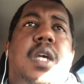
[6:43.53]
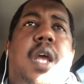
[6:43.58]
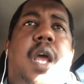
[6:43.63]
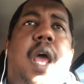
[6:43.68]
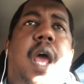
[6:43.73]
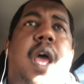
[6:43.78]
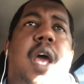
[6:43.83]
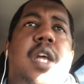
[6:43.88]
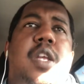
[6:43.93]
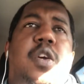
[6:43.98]

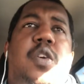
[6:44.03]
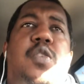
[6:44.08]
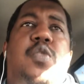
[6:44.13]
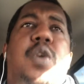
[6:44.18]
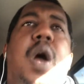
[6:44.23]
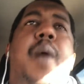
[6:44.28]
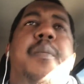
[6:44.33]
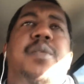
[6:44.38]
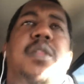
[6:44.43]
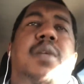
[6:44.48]
And you're
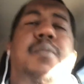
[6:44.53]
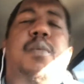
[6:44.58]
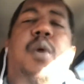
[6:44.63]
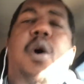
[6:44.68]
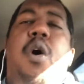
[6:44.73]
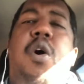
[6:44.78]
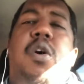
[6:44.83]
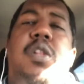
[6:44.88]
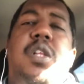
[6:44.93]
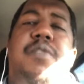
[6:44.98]
dropping the
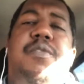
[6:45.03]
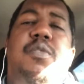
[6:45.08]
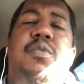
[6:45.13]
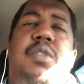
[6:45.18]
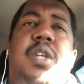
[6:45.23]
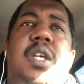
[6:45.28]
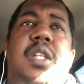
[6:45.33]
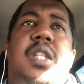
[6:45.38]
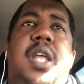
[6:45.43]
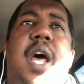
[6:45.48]
ball if you
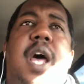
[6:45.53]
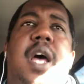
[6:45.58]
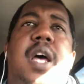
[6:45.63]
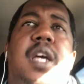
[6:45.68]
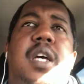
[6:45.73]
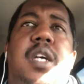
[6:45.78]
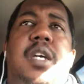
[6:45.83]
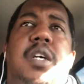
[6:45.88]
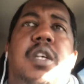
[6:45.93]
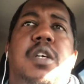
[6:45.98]
think that
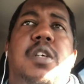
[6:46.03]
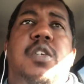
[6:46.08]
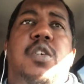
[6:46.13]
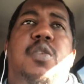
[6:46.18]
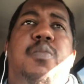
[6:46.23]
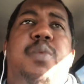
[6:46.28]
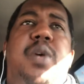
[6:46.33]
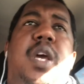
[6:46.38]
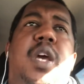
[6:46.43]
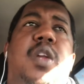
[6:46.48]
you
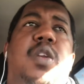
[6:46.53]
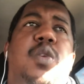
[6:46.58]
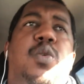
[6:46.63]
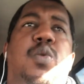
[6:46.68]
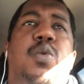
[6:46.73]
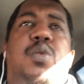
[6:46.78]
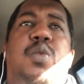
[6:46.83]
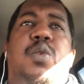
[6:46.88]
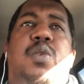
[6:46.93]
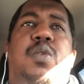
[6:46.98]
being
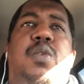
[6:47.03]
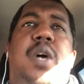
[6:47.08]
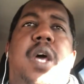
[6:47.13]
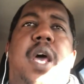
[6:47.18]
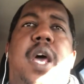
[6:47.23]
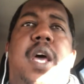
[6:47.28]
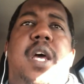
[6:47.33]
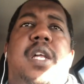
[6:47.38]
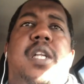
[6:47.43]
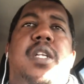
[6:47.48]
neutral
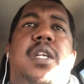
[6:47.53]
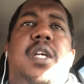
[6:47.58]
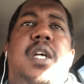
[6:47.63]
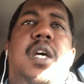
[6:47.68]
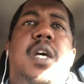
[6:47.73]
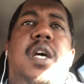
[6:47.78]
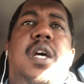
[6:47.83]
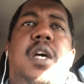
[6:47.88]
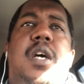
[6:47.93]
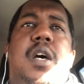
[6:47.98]
and
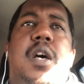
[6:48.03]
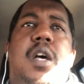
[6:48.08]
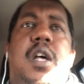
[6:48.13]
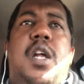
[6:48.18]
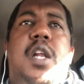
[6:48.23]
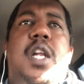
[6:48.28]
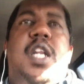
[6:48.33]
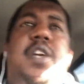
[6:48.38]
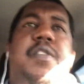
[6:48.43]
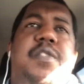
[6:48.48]

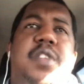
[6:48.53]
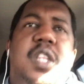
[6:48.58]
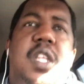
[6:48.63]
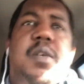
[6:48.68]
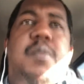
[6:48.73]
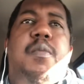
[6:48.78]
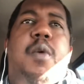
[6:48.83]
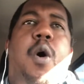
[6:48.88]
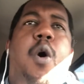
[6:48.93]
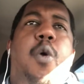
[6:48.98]
leaving
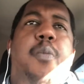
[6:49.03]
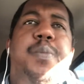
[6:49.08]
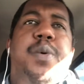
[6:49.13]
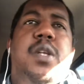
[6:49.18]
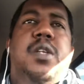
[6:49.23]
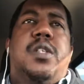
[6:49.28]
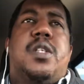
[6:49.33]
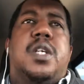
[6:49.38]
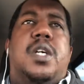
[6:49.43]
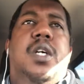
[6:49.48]
them
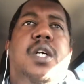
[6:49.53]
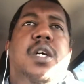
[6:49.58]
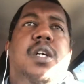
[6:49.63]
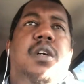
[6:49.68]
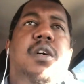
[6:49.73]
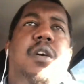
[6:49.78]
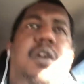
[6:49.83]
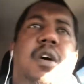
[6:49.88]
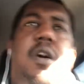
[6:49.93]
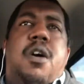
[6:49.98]
open to
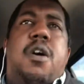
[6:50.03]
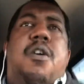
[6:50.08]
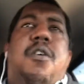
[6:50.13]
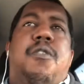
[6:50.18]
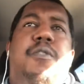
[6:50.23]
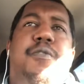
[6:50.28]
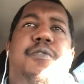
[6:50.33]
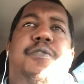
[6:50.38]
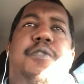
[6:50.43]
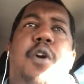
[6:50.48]

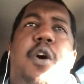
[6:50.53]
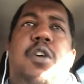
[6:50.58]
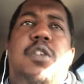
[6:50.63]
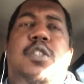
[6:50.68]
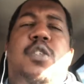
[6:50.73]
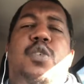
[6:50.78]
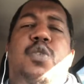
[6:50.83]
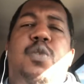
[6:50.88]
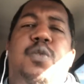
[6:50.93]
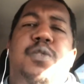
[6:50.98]
false
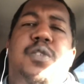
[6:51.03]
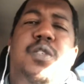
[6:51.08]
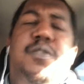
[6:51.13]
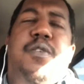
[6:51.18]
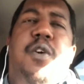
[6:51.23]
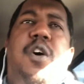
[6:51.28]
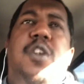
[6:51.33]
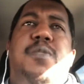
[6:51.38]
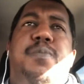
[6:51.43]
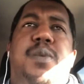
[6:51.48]
truths,
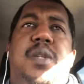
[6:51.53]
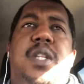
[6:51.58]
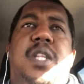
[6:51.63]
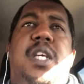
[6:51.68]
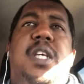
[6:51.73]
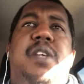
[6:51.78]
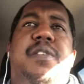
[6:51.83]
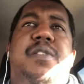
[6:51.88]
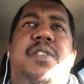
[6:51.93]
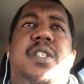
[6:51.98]
false
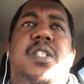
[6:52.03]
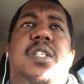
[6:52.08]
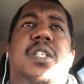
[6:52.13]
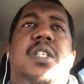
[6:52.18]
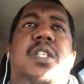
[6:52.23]
beliefs